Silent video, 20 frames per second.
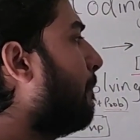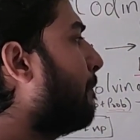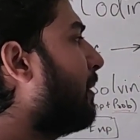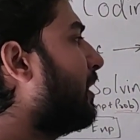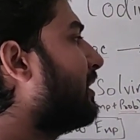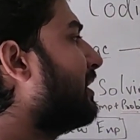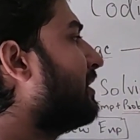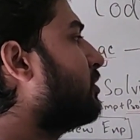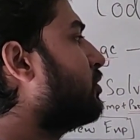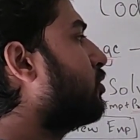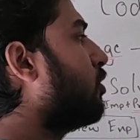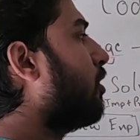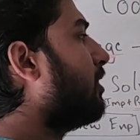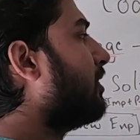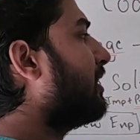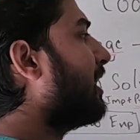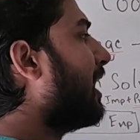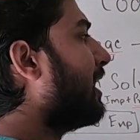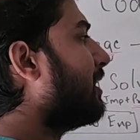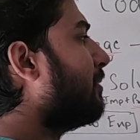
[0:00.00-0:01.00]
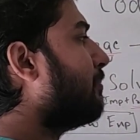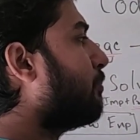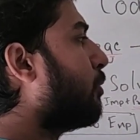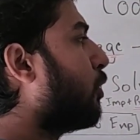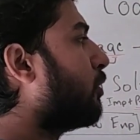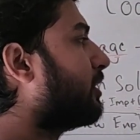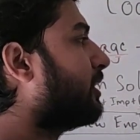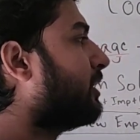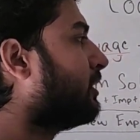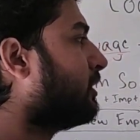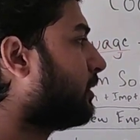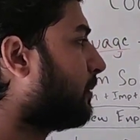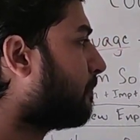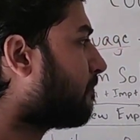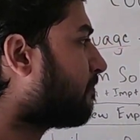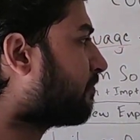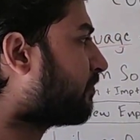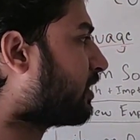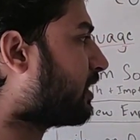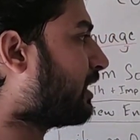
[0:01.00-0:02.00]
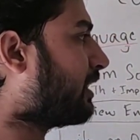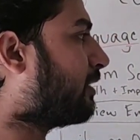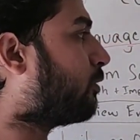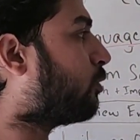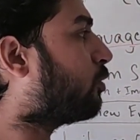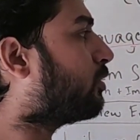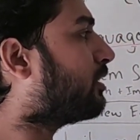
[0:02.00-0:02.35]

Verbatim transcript: but it's not that important. If